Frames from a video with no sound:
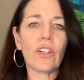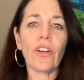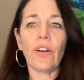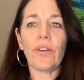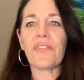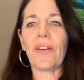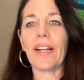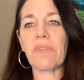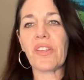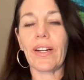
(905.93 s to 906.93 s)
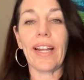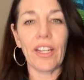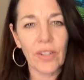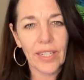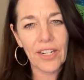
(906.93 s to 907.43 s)
no, no, no, it's fine. I'm sorry.
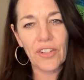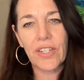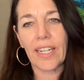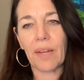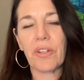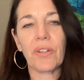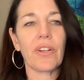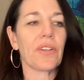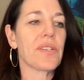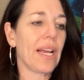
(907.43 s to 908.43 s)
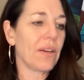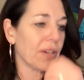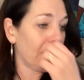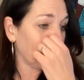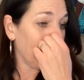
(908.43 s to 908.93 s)
And you could hear she kept turning her sound
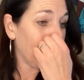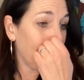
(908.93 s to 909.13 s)
off.